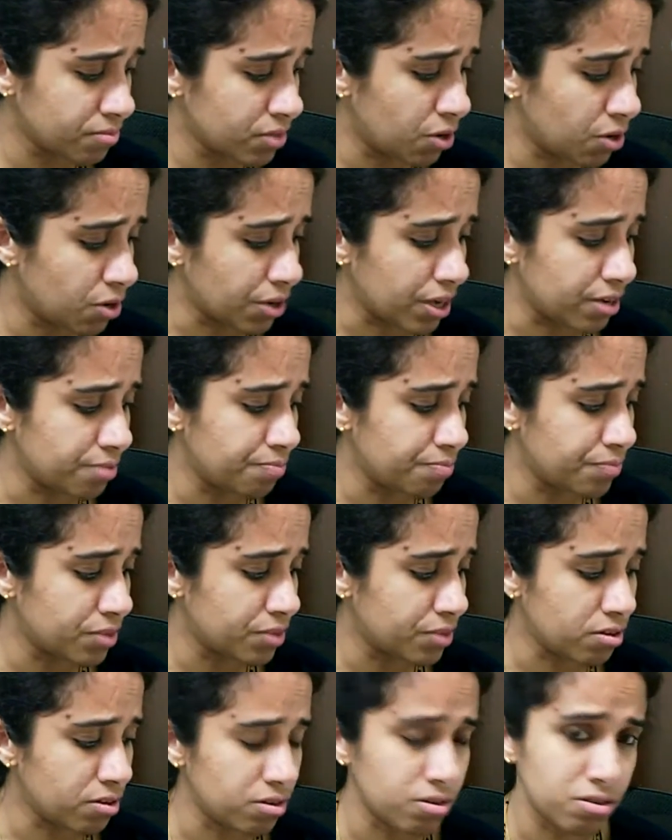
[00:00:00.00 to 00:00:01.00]
Okay,
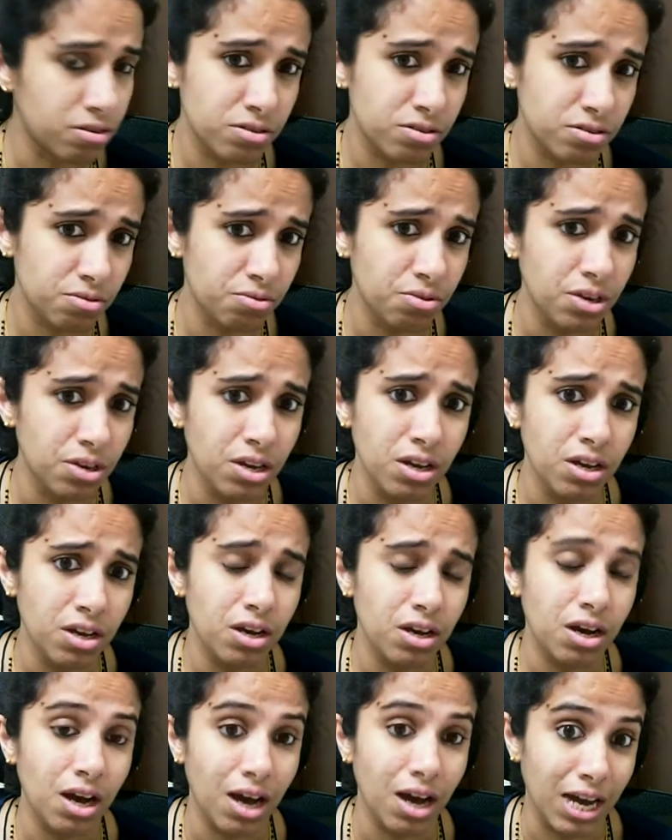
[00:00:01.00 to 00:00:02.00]
so
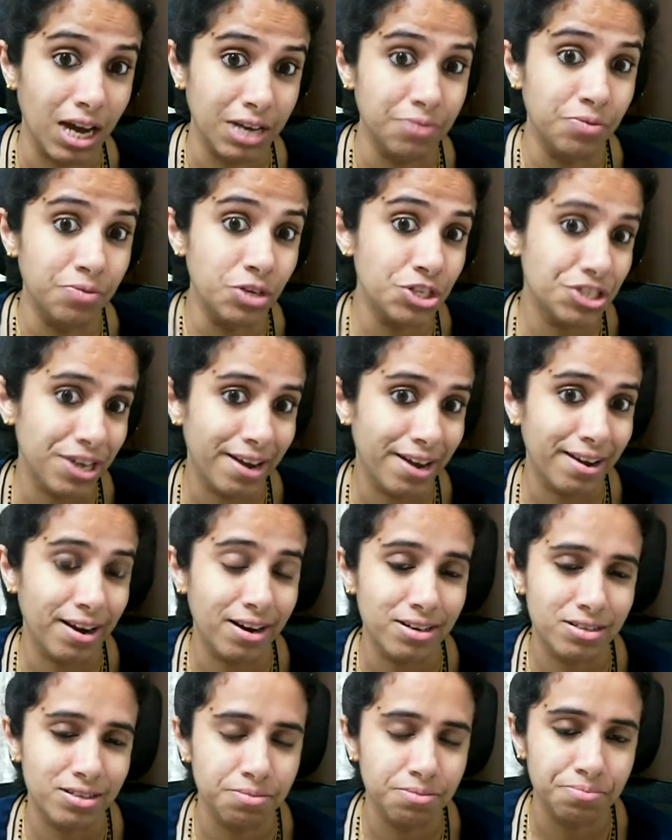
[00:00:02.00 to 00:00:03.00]
I wish I
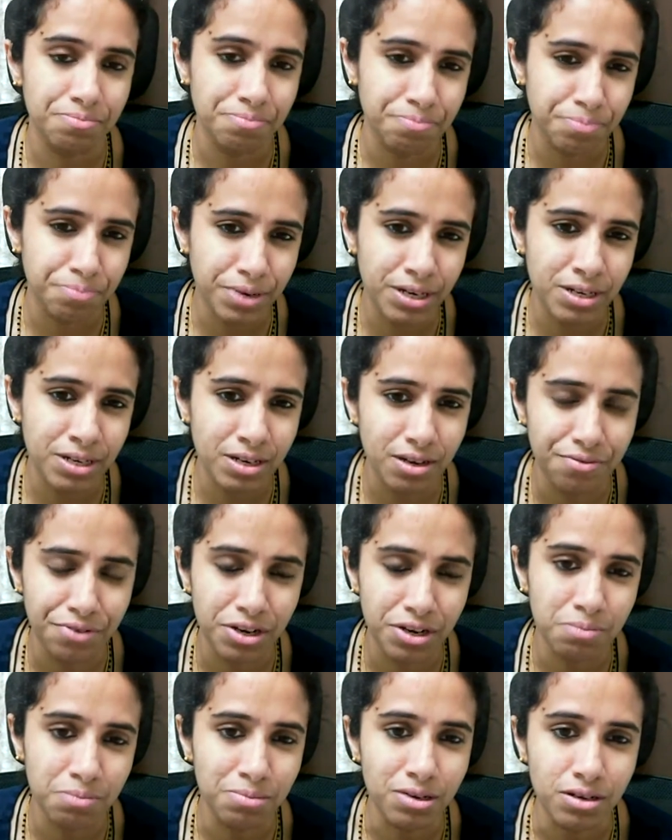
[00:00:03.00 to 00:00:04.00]
had some print
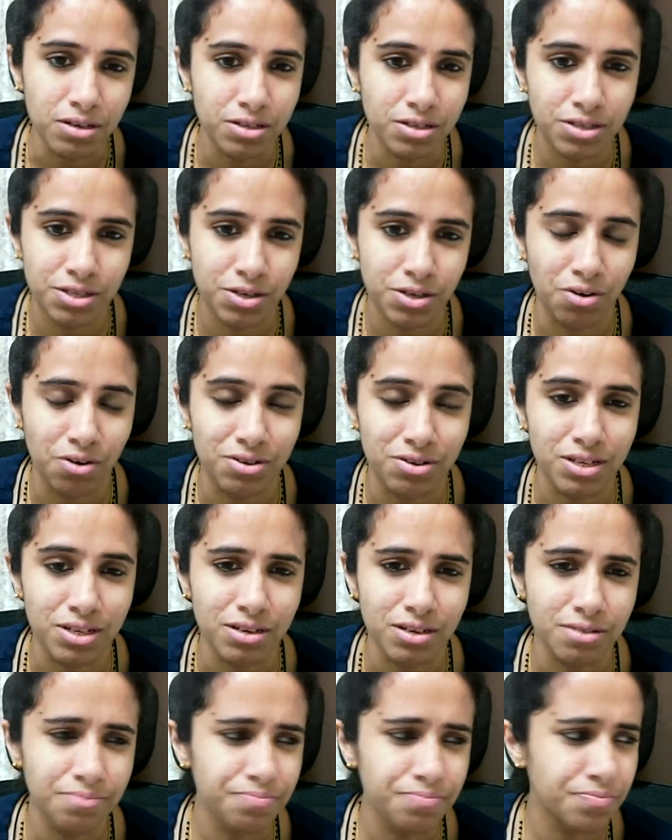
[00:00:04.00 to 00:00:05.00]
available. It is not
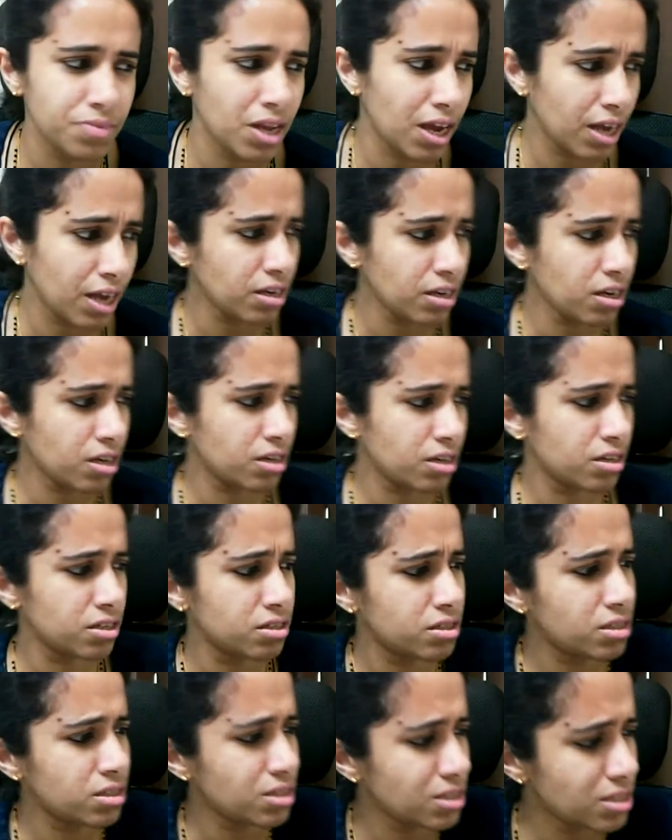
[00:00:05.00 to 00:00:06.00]
there. And
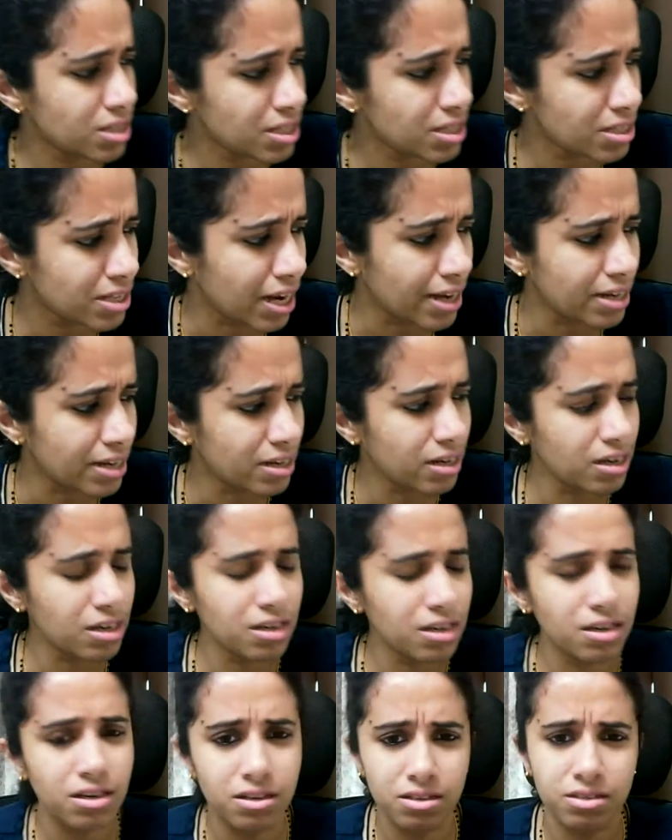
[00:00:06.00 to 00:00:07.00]
this is a
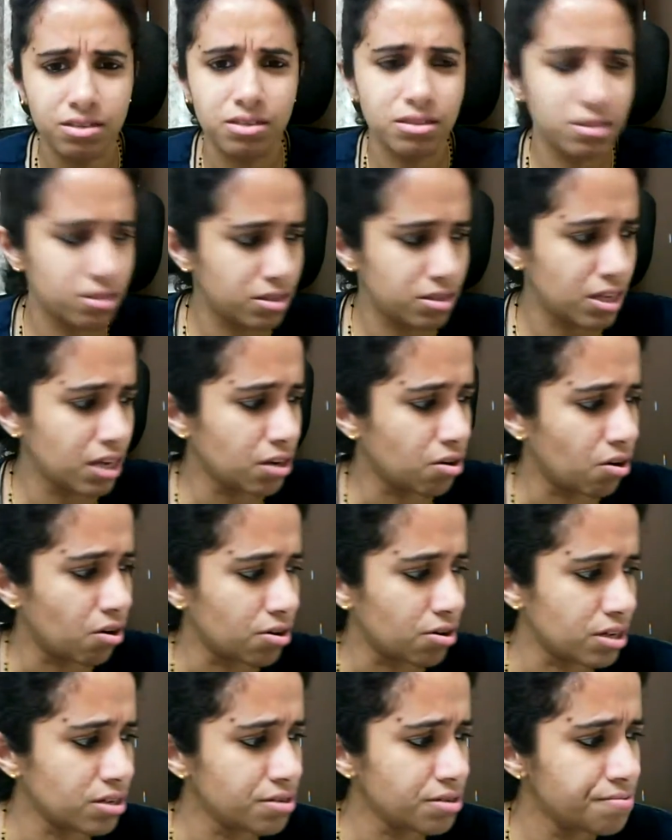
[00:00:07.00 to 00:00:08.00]
slightly thick
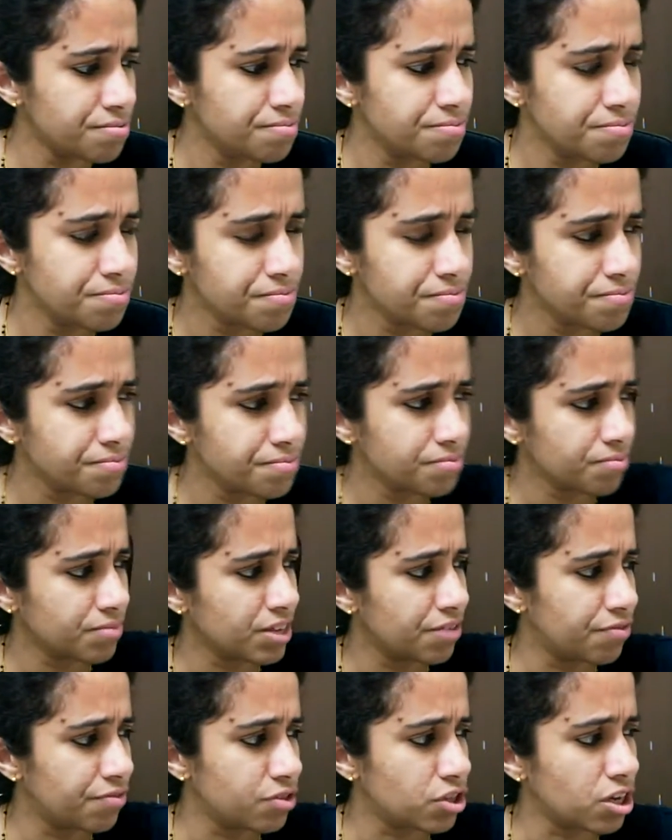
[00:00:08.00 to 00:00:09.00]
cotton.
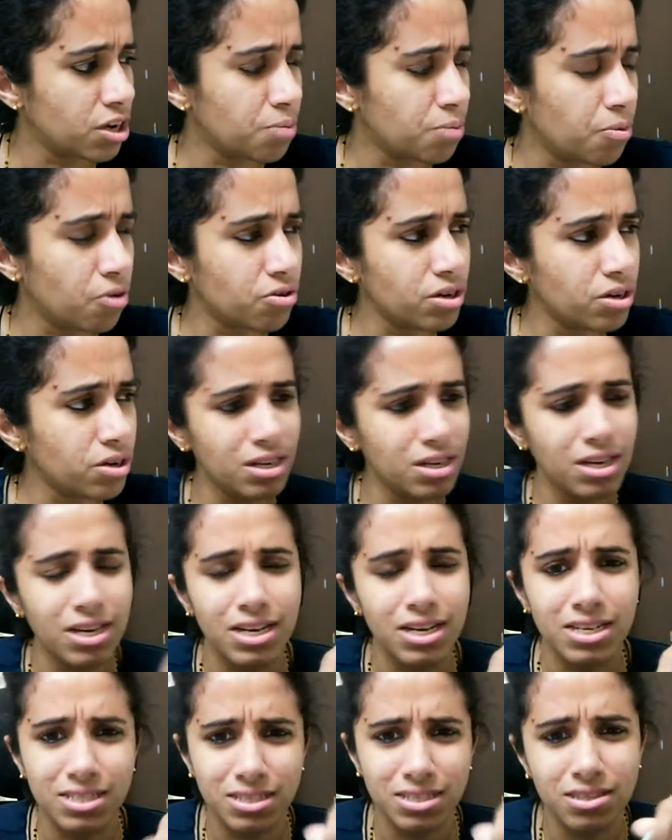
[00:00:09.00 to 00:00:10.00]
If you think about it,
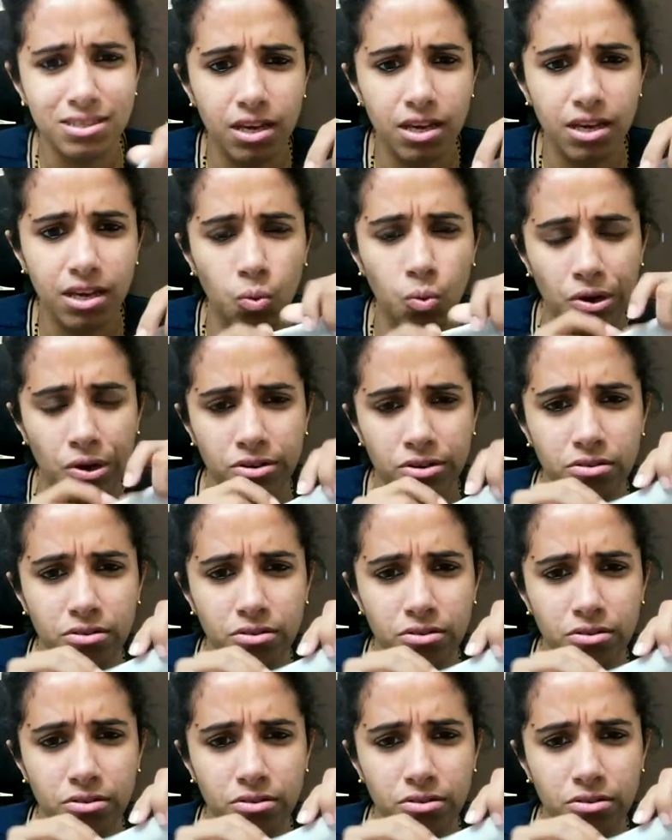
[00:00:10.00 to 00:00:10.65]
it's a thick one.